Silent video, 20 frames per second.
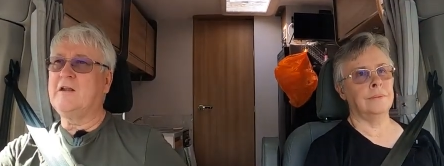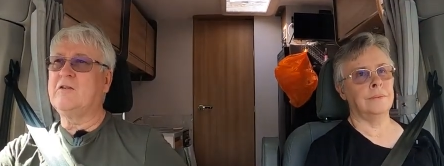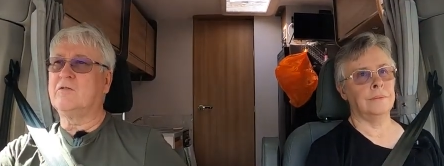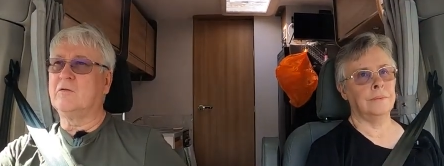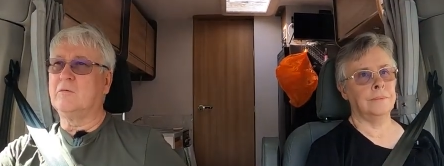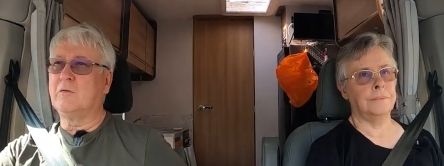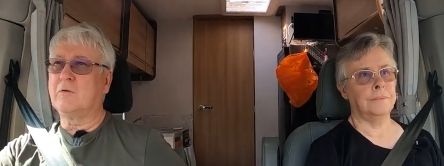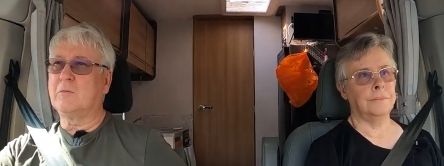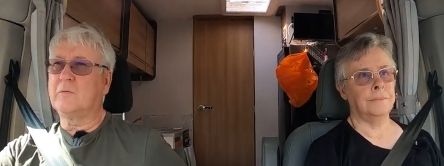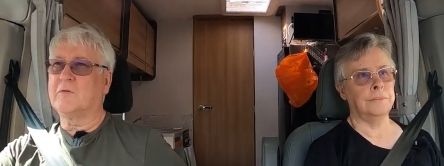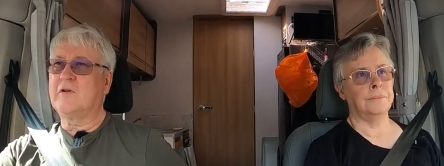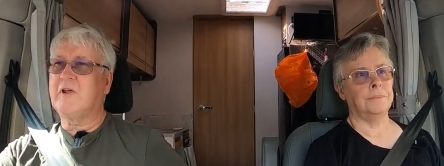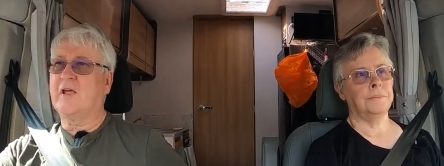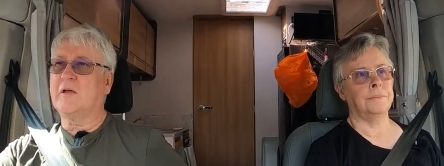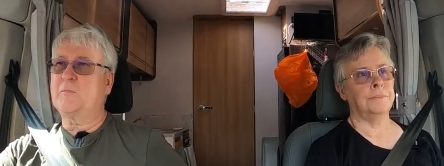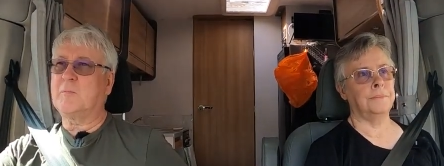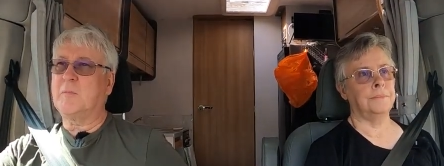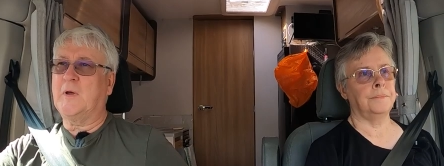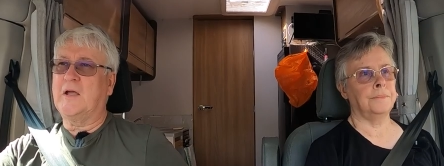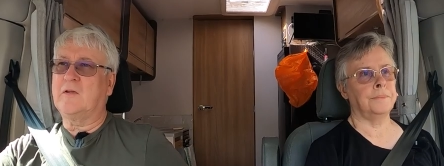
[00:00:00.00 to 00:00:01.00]
Speaker 1: is awkward to
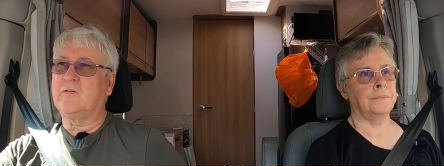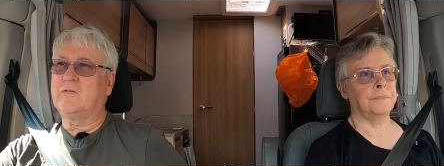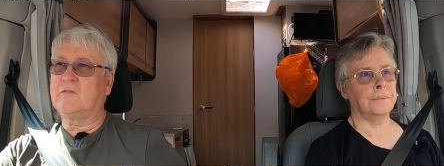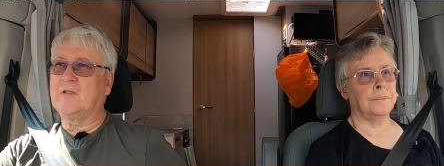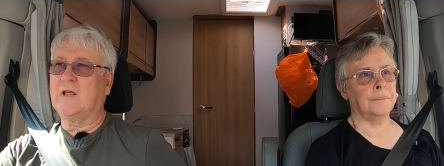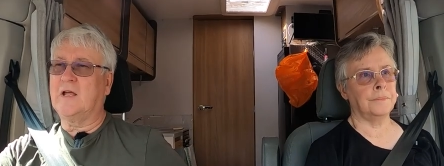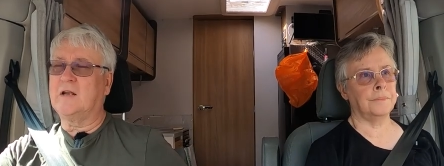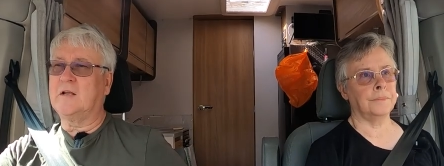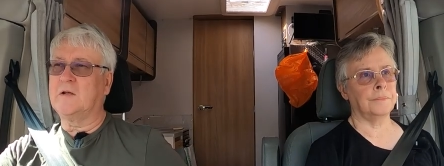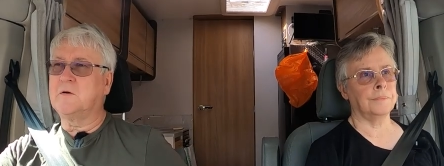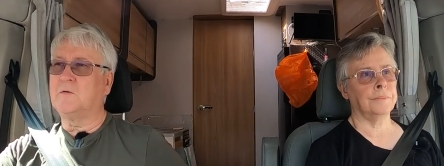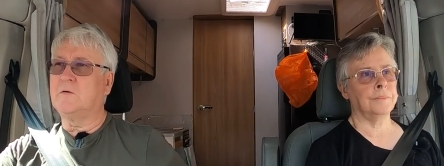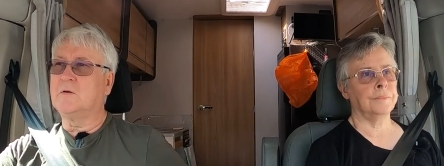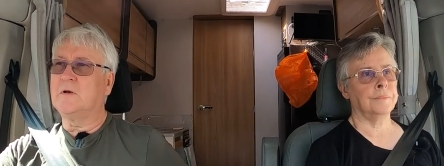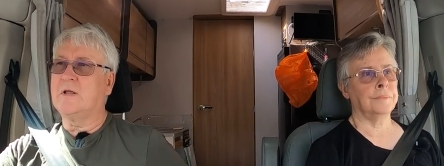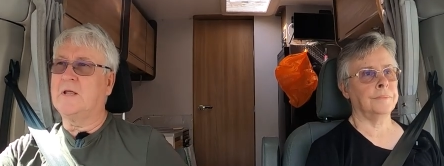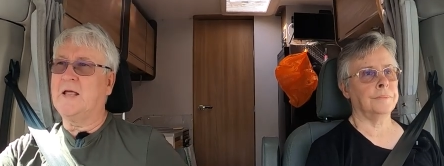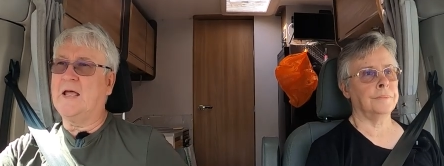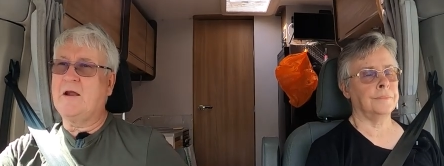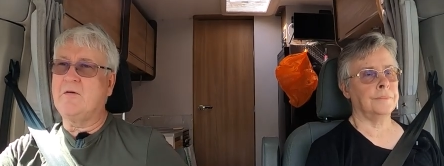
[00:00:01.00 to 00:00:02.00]
get past that
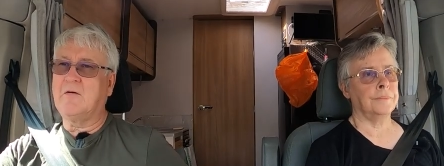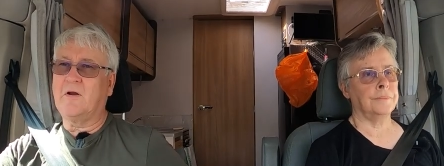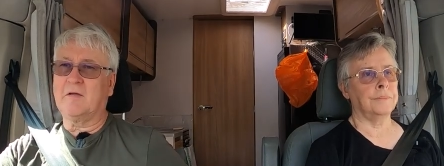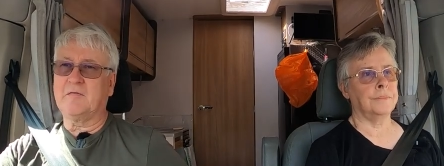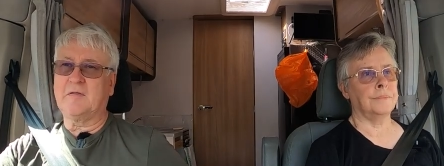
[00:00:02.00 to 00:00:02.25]
little area.